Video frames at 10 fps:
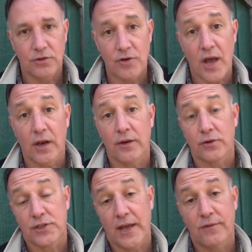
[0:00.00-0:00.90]
You not only
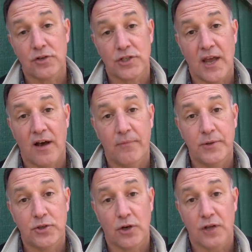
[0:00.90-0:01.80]
will save yourself,
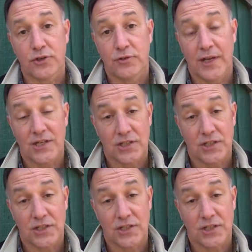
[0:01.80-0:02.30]
but you'll also take